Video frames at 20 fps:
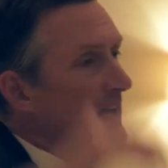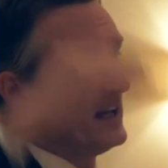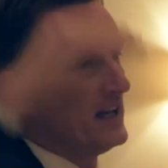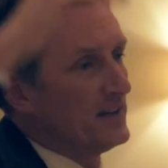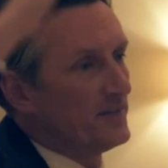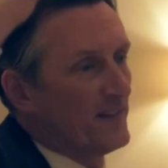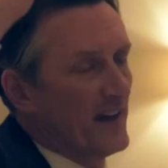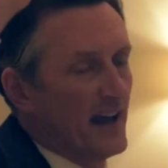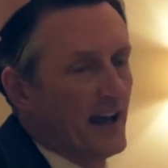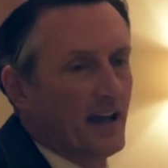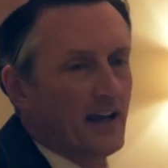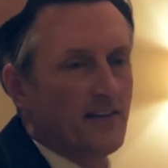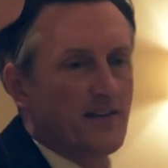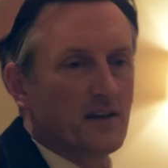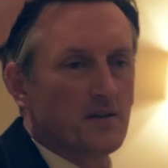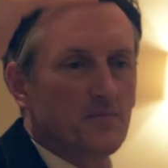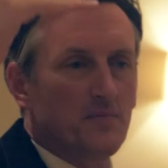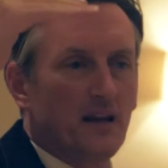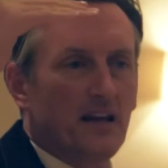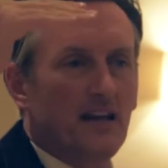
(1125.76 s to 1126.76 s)
If A,
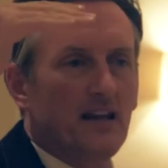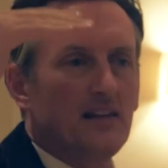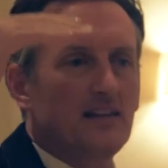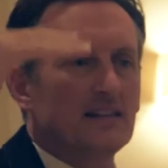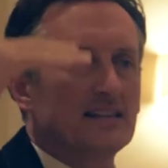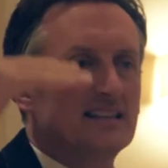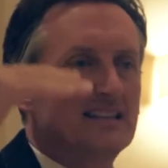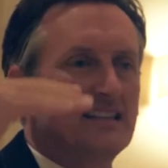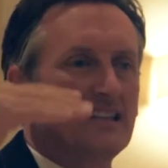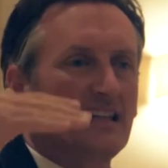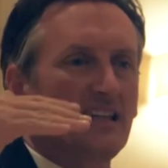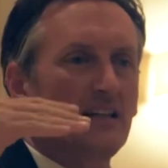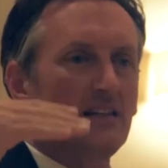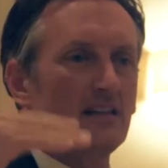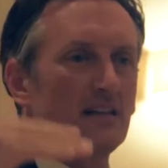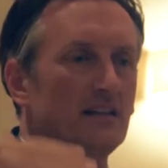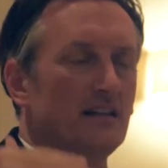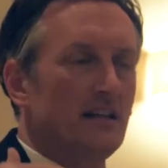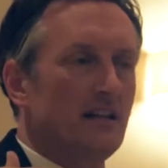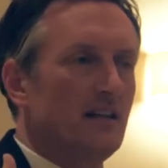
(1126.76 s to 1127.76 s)
then B, then C,
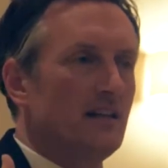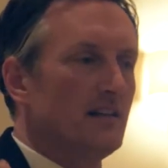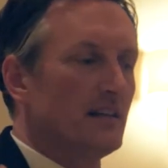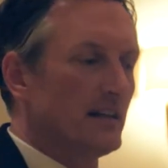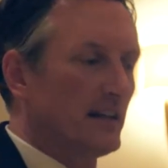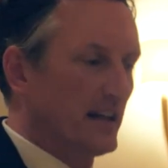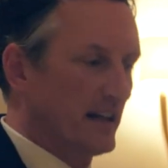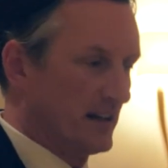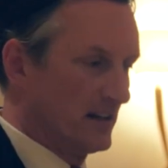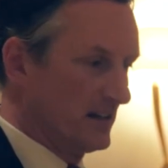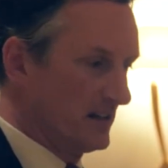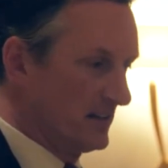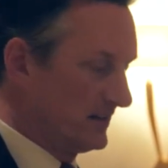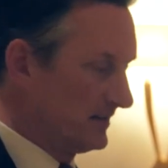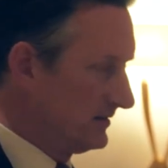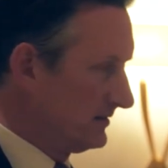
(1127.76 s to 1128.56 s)
then D, then E.